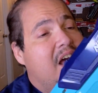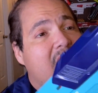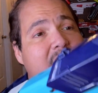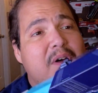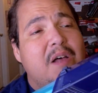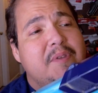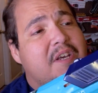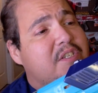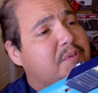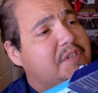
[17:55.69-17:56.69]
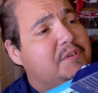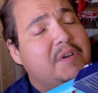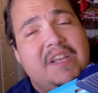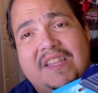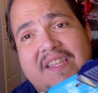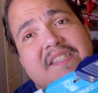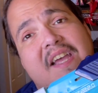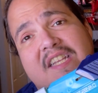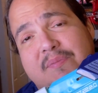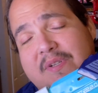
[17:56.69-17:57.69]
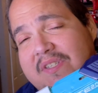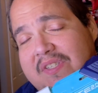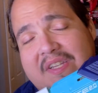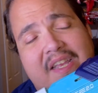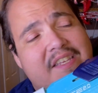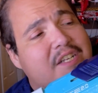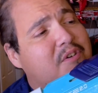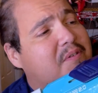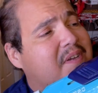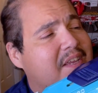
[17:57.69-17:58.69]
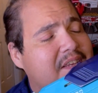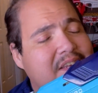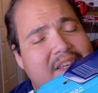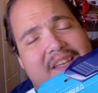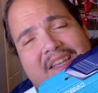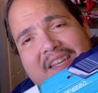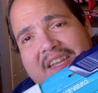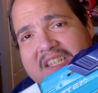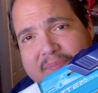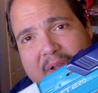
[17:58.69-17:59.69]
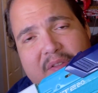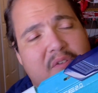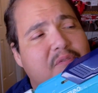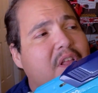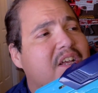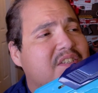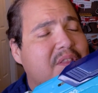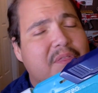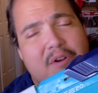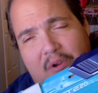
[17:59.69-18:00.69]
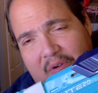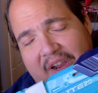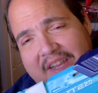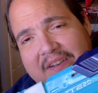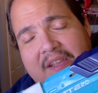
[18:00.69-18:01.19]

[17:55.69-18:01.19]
I'll be honest with you, the attachments, in spite of their flaws, they're all right.